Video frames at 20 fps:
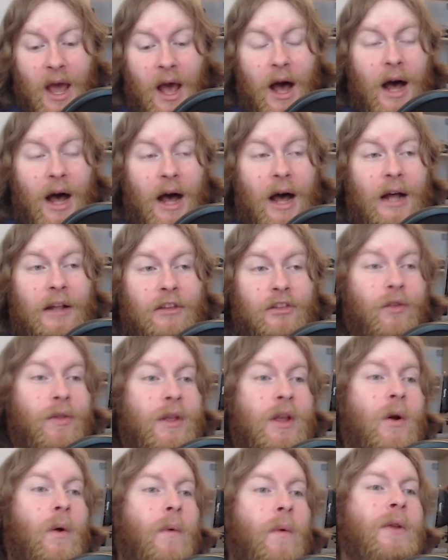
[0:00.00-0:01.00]
Uh, so
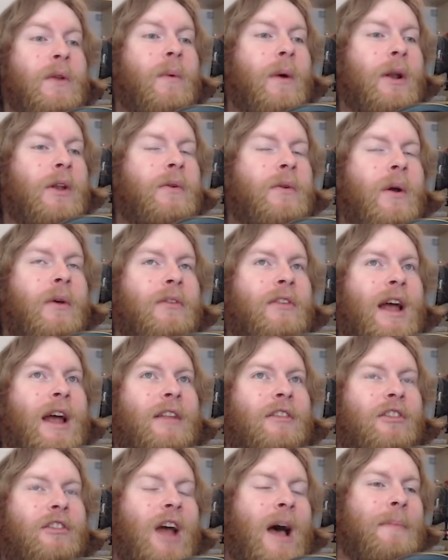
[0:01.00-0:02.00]
the only one who knows how
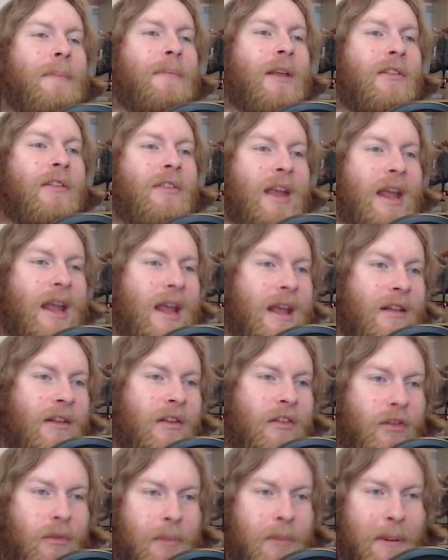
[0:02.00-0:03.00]
to stop this
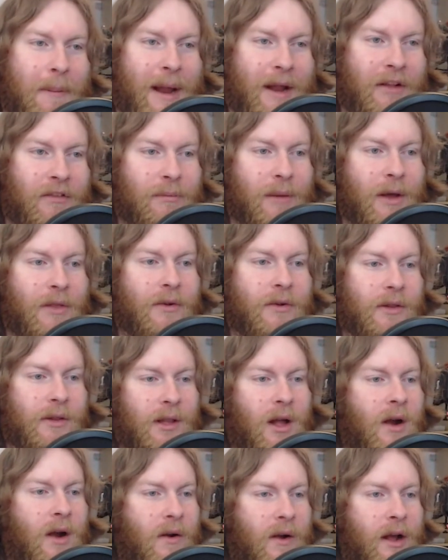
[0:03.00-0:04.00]
is Superman's mother,
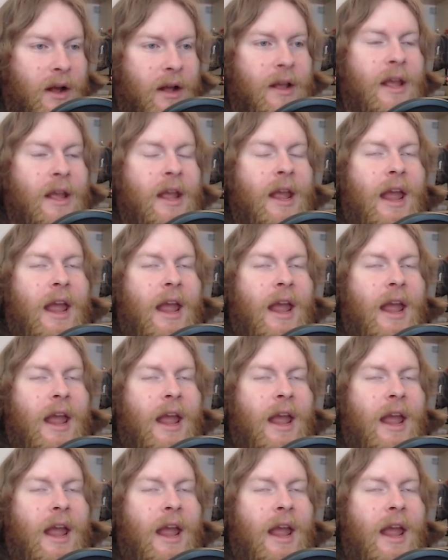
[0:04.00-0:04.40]
Lara,